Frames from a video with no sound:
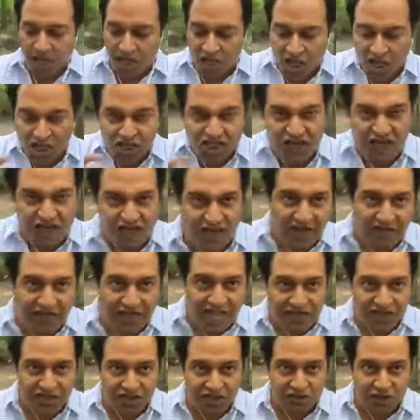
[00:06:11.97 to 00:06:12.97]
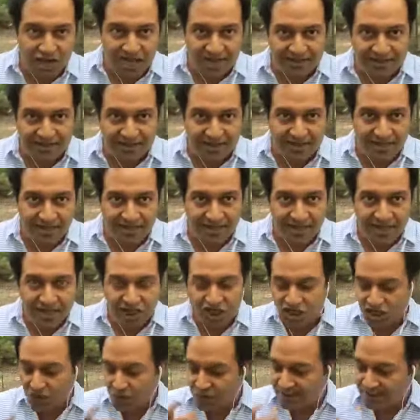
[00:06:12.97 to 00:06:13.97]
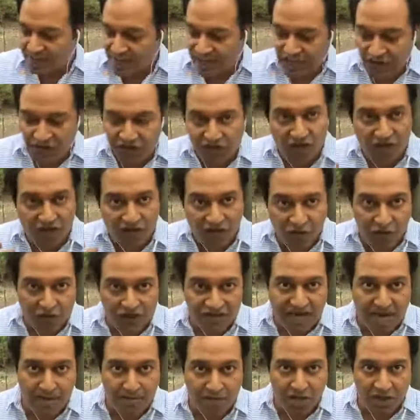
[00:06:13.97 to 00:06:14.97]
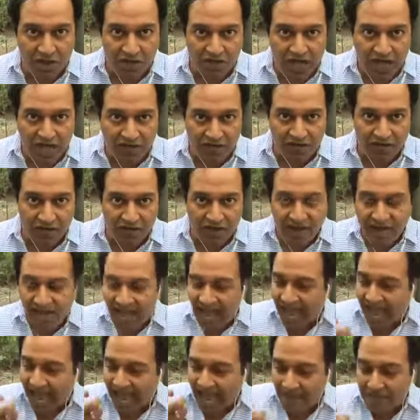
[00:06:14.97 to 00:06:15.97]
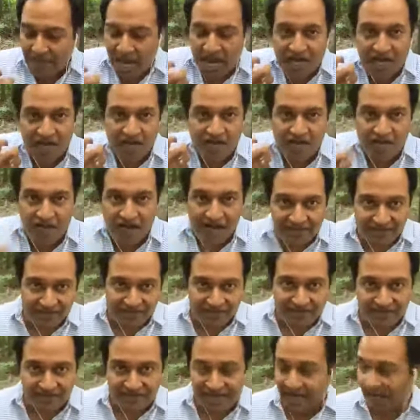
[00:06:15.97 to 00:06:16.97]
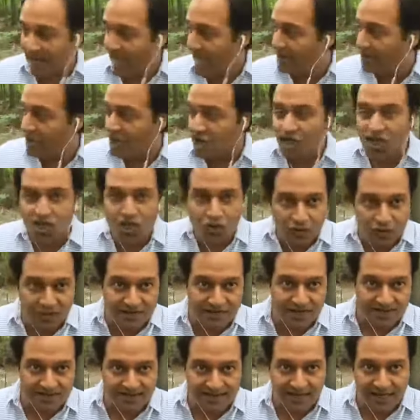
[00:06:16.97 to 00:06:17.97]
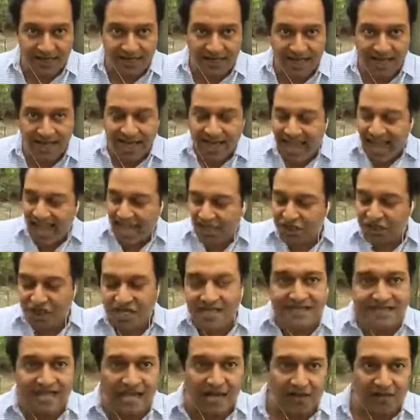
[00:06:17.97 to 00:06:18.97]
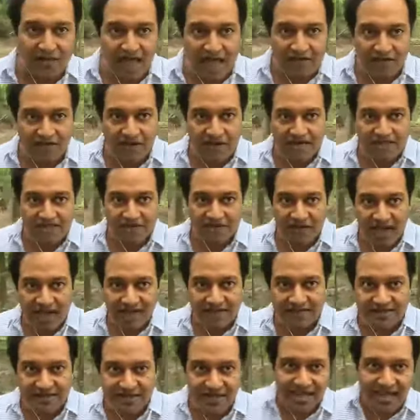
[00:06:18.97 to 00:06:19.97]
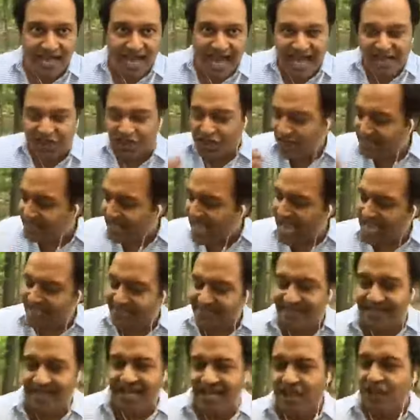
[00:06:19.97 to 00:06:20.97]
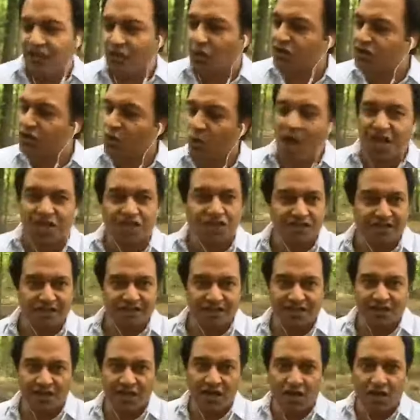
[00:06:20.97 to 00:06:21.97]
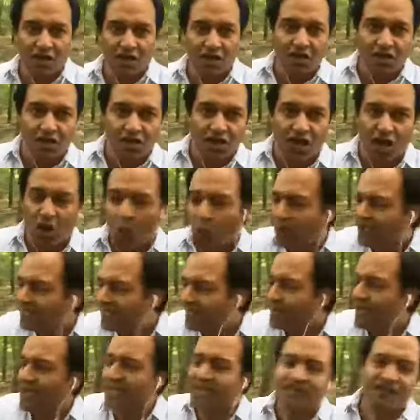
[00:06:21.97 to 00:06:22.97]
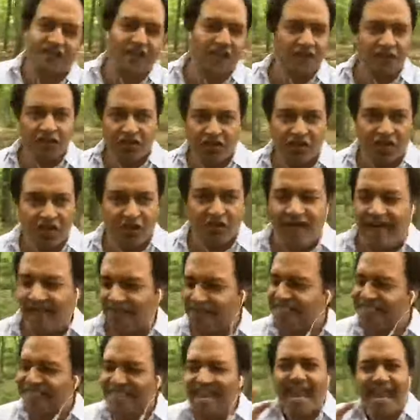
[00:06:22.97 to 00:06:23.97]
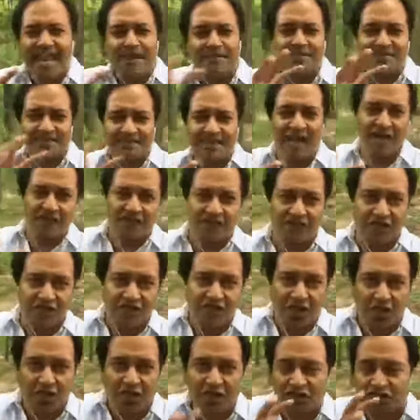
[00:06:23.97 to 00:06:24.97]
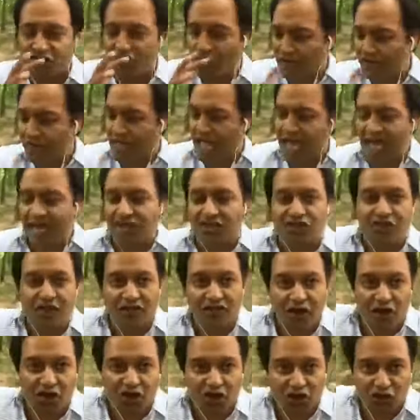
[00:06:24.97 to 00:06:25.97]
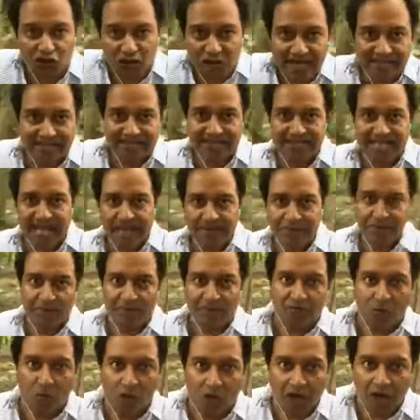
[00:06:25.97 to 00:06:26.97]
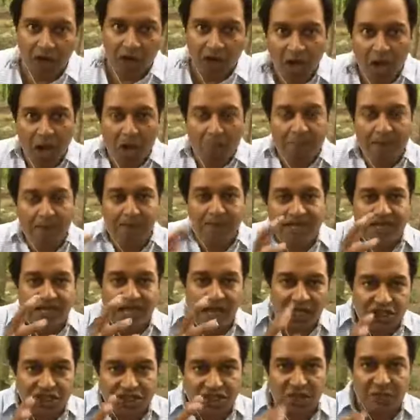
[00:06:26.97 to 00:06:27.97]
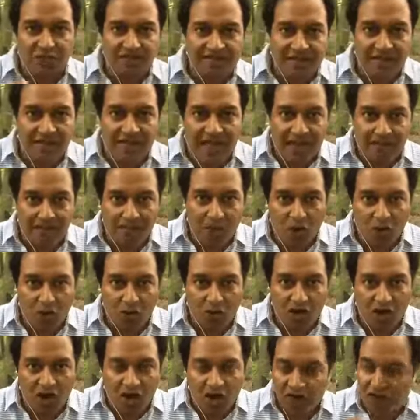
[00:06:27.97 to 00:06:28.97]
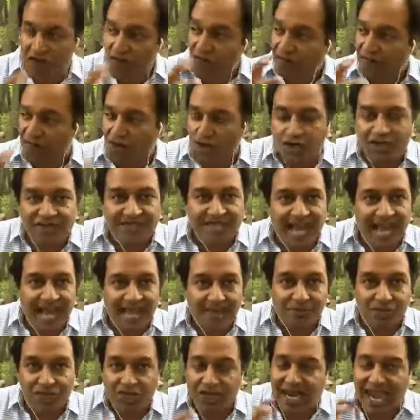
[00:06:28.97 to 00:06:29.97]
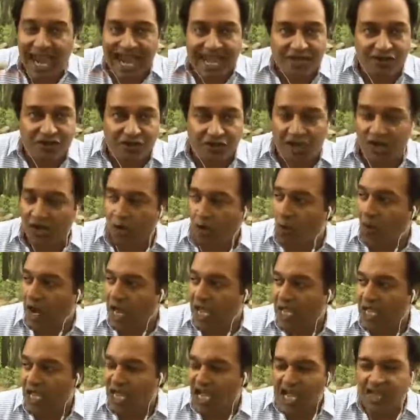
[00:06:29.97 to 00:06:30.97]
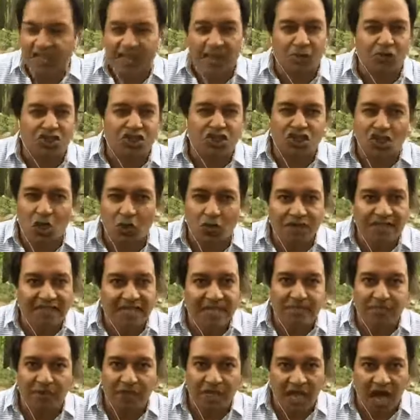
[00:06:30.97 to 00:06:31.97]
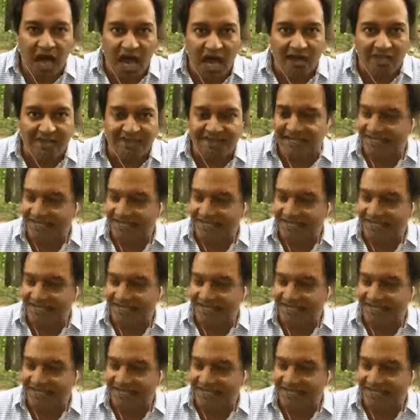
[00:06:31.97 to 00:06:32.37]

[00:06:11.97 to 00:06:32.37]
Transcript: She felt that stress. She was thinking for the first time in her life, I'm not going to fight this thing. I'm going to use this thing. And she's there in that face to face. And she's asked those questions you know, what's the biggest failure that you've had? The same stuff, you know, that, dr- that had driven her crazy times before. But because she was in that mode, for the first time, she answered in a way that was so deeply honest.